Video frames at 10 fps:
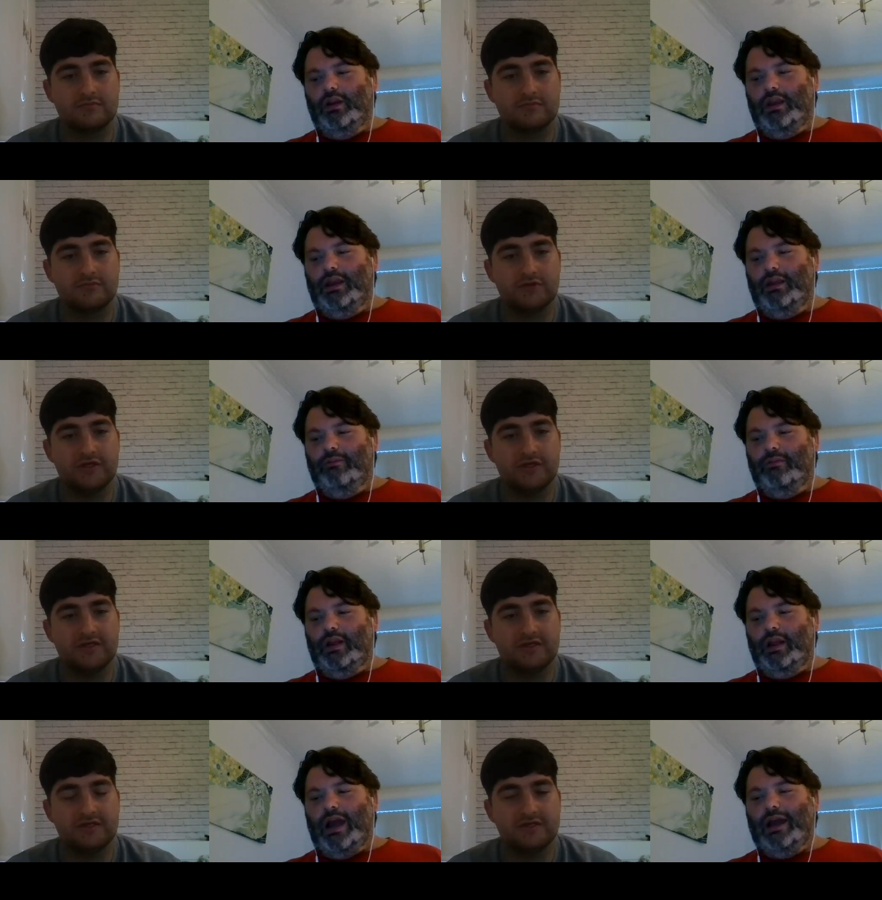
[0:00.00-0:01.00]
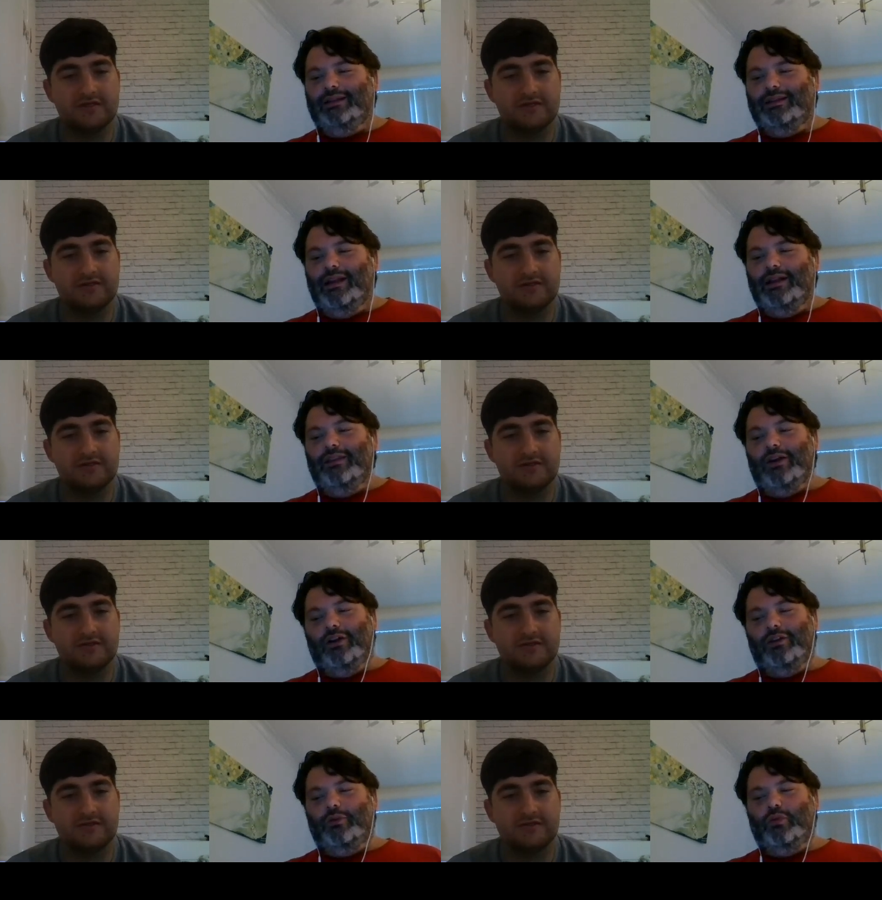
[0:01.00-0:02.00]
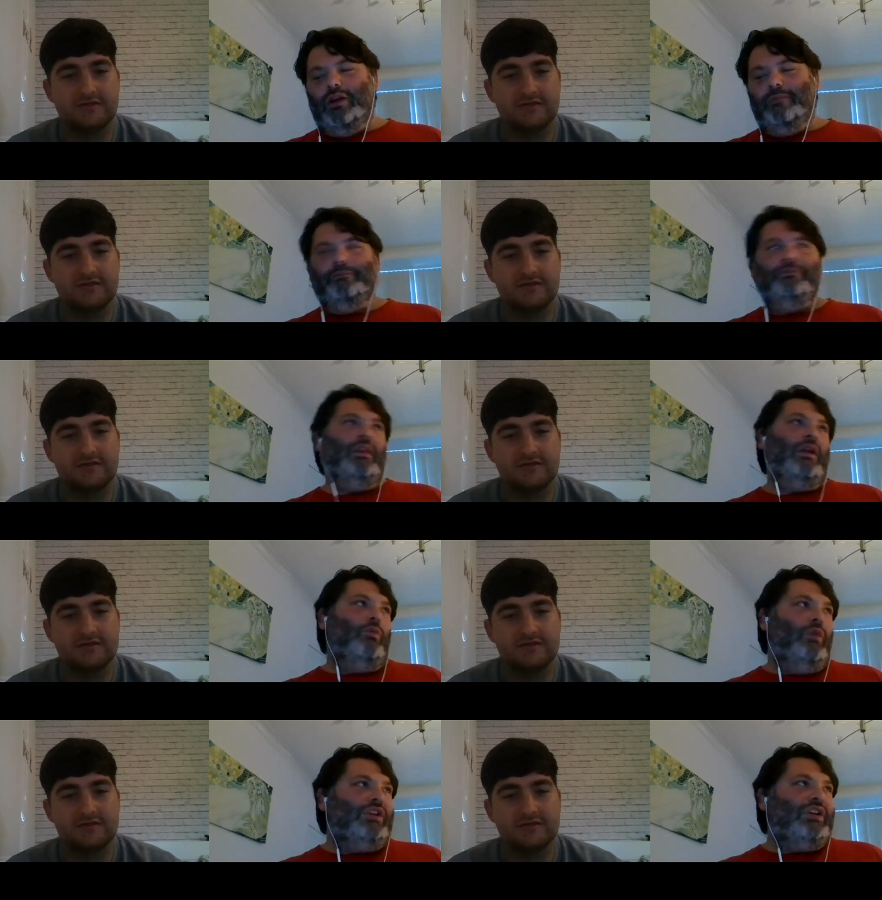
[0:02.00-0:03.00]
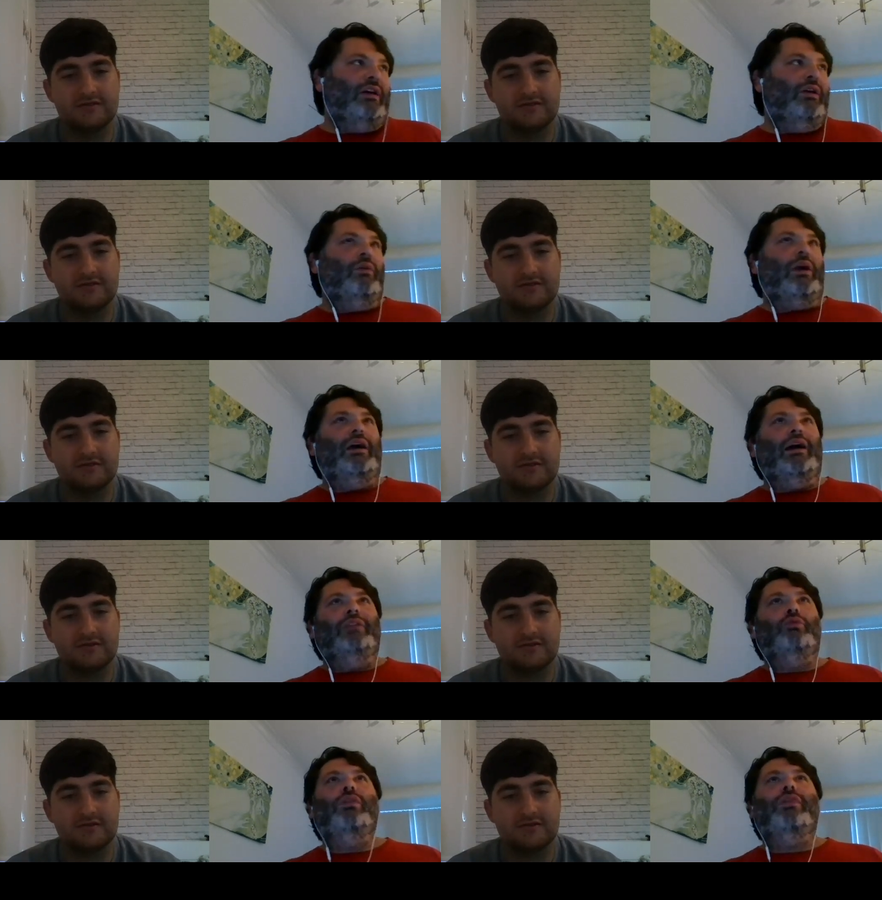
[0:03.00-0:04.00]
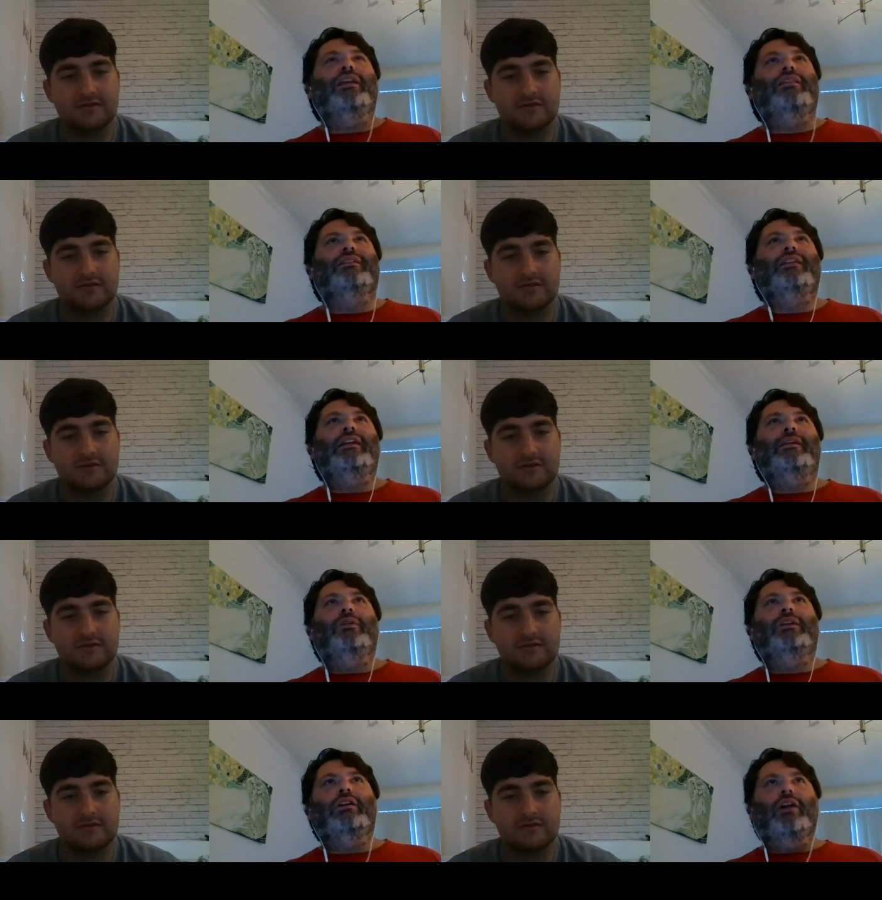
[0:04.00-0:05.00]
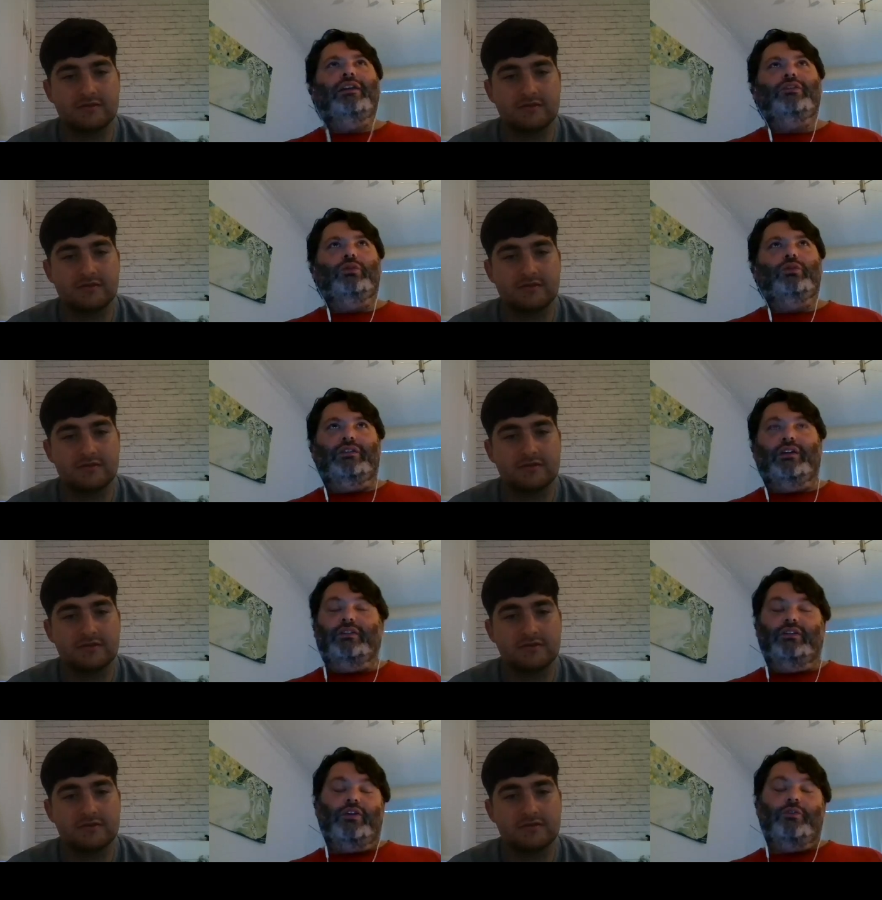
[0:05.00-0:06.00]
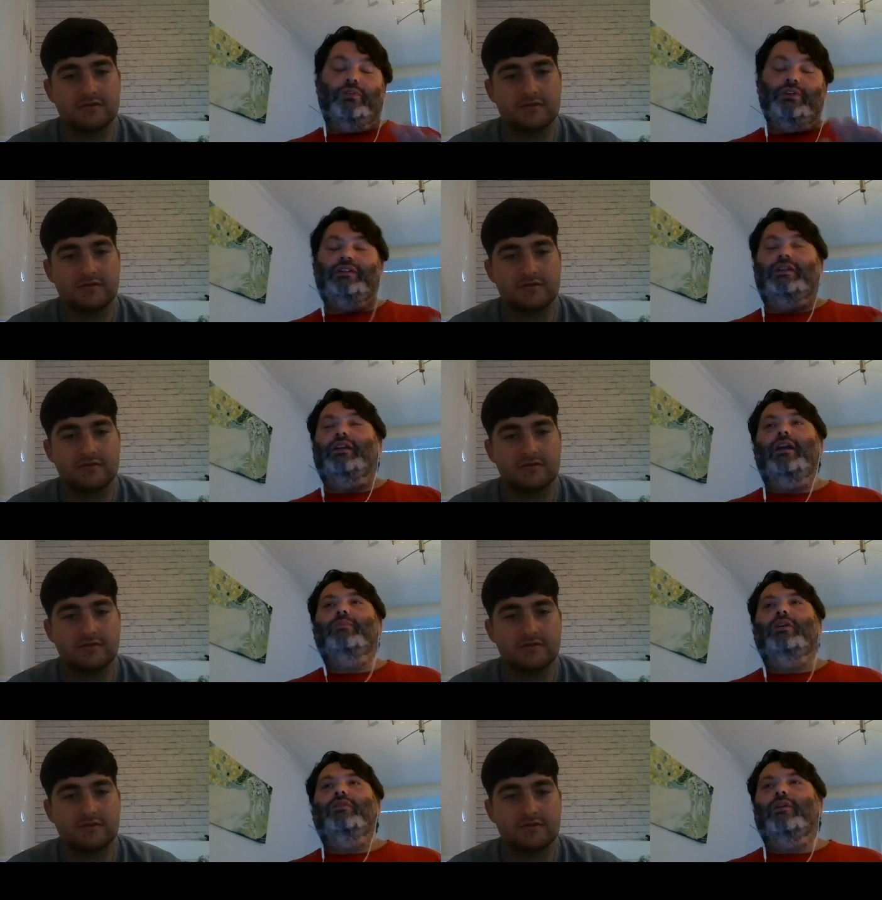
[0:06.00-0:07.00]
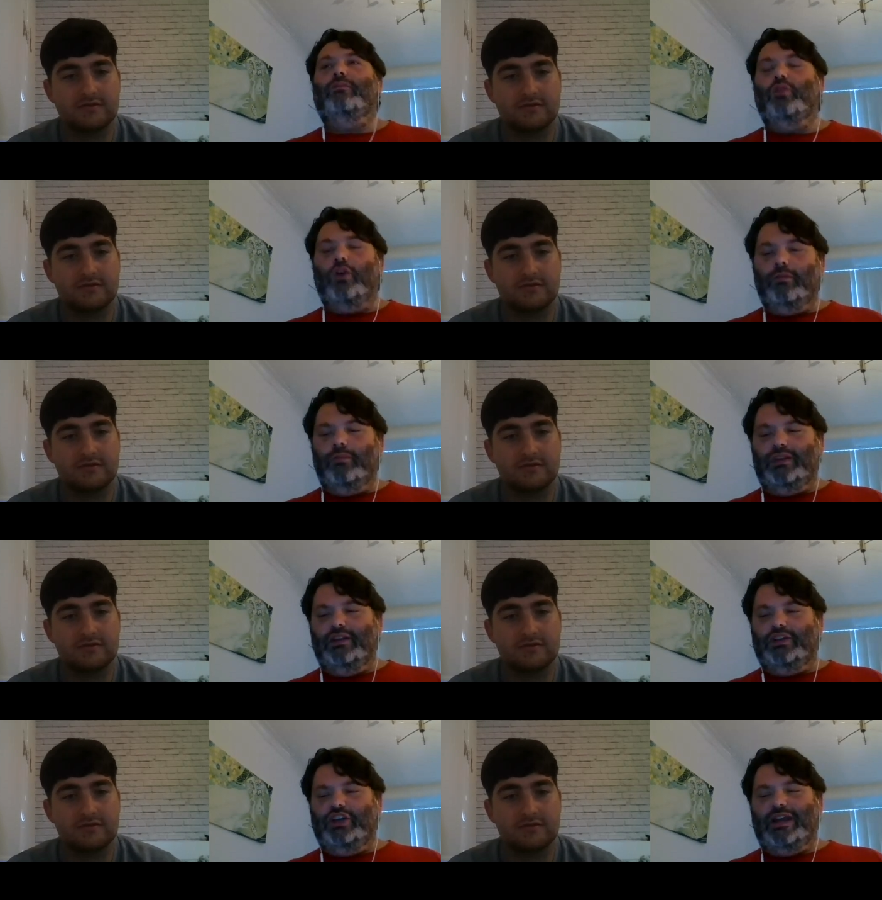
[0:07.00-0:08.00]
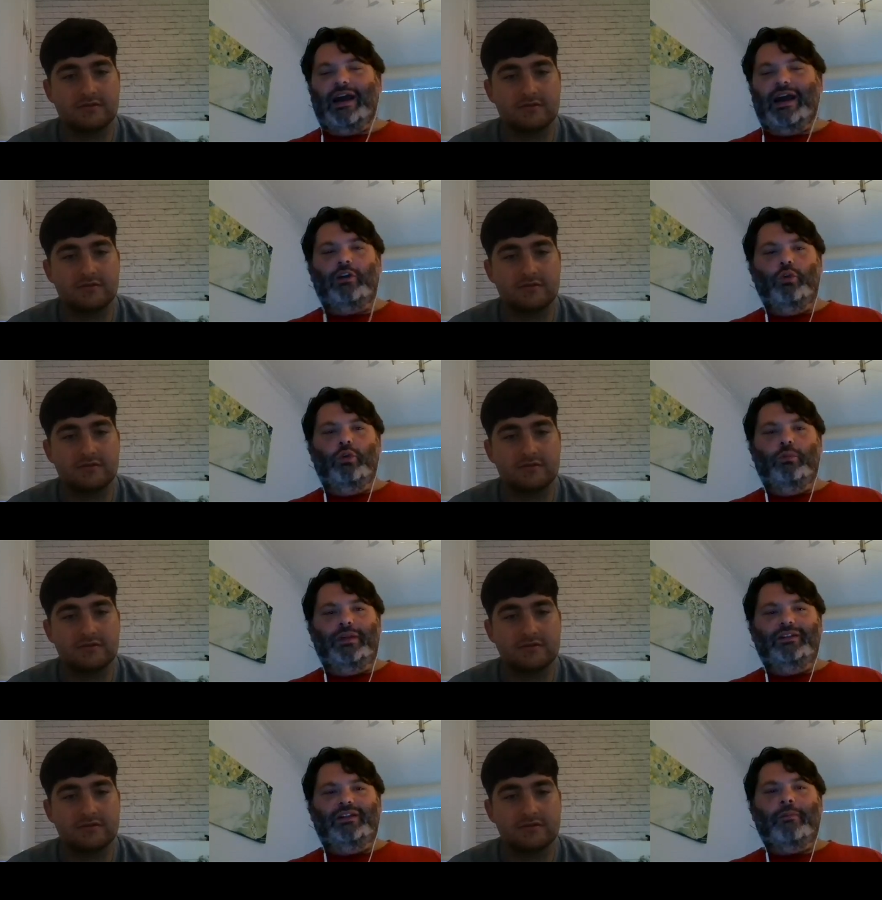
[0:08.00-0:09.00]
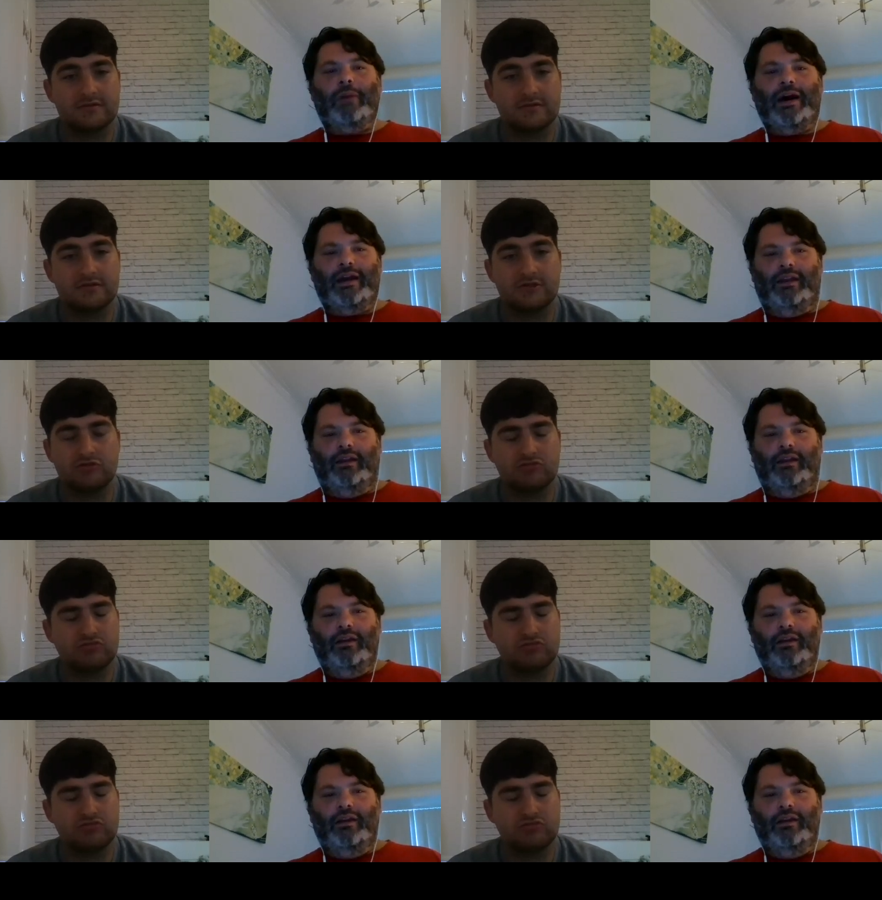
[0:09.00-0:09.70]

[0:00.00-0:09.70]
Speaker 1: um, yeah. and the other one, which I don't think there's anywhere in Glasgow that does it. Now, please correct me if I'm wrong, but the Chicago pizza pie